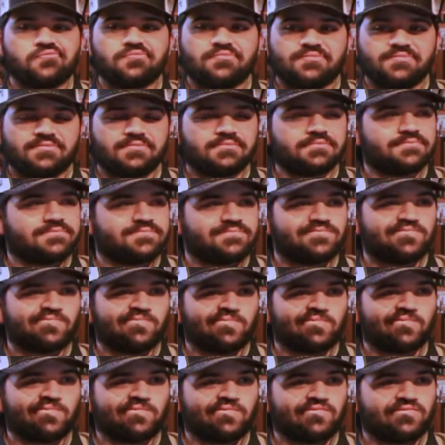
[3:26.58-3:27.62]

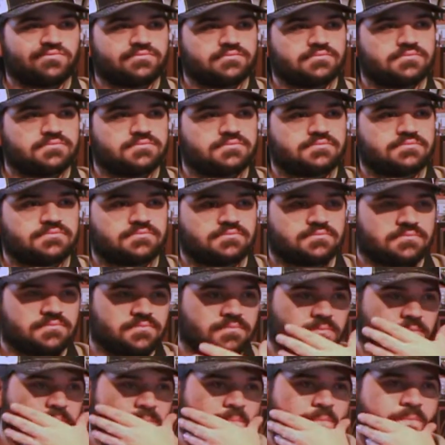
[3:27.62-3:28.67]

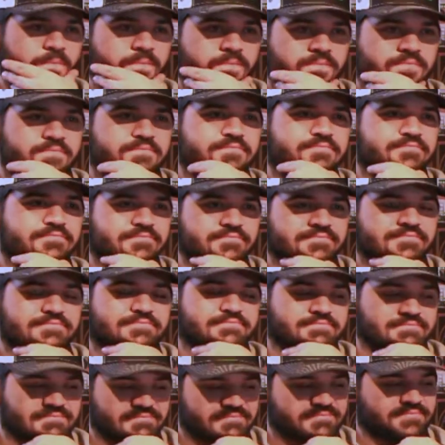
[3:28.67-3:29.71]

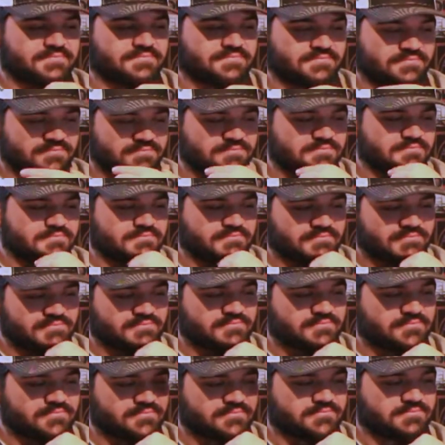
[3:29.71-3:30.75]

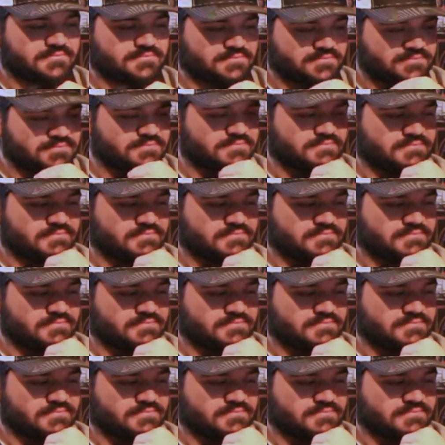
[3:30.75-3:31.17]
(not speaking)